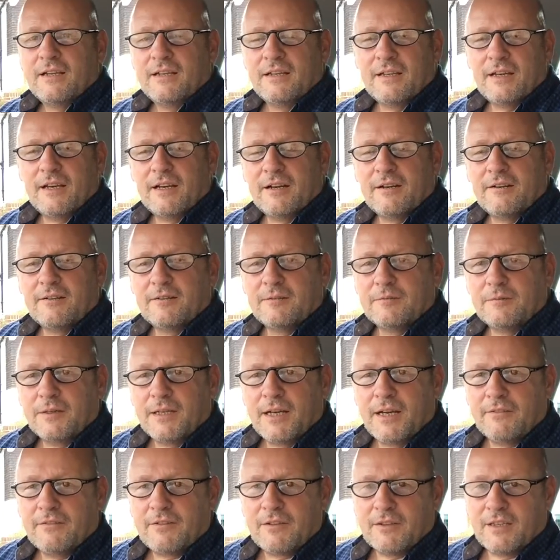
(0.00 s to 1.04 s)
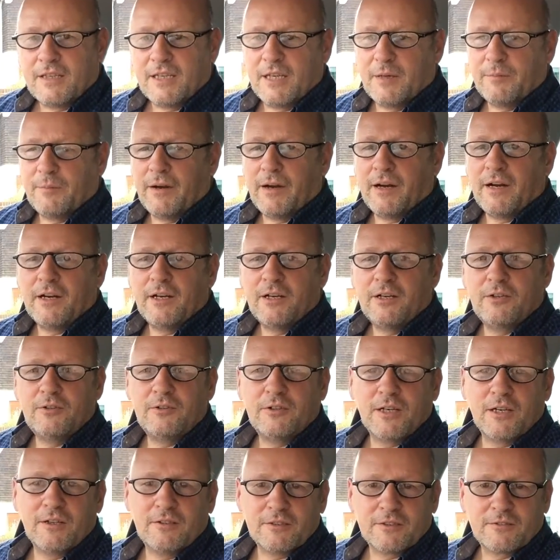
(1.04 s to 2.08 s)
now we have to think about who
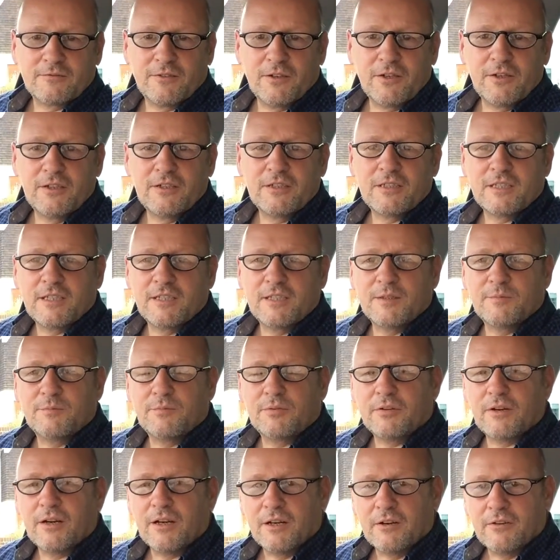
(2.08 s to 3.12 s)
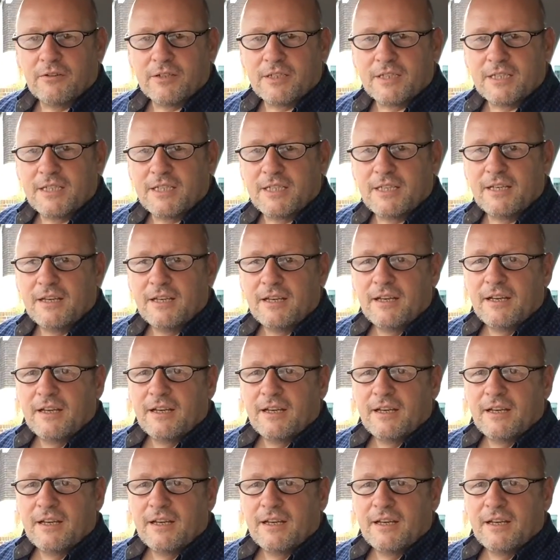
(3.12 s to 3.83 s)
goes first and the priority,